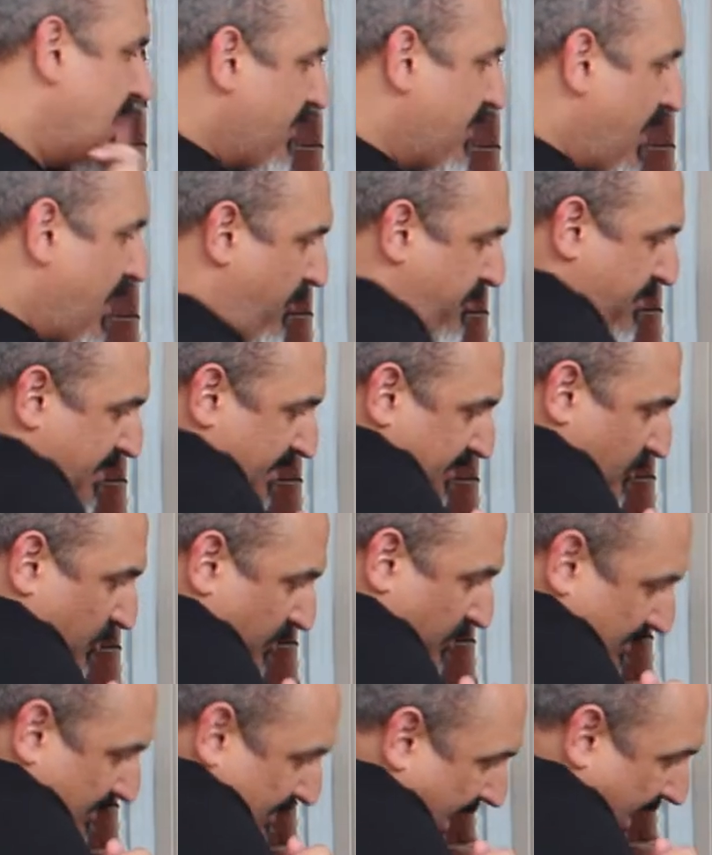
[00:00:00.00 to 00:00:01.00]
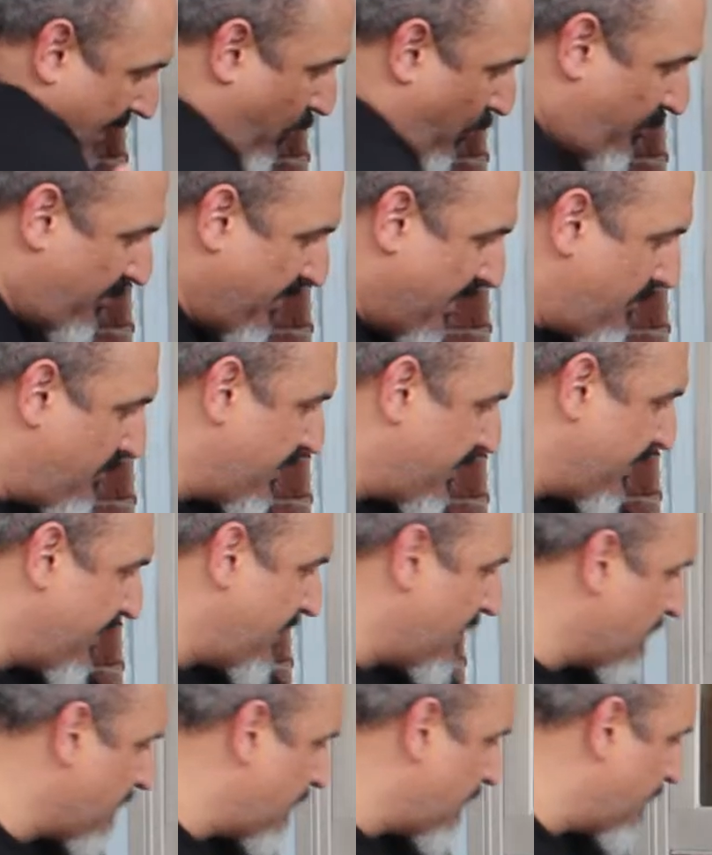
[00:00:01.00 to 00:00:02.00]
the other thing, too, is I won't be able to
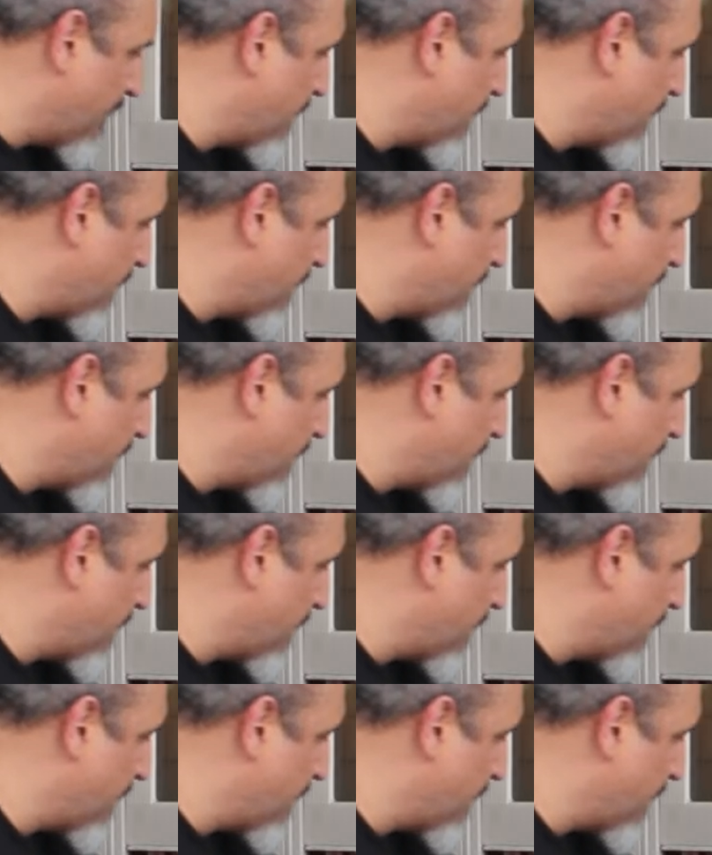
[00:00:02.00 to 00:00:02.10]
hear you.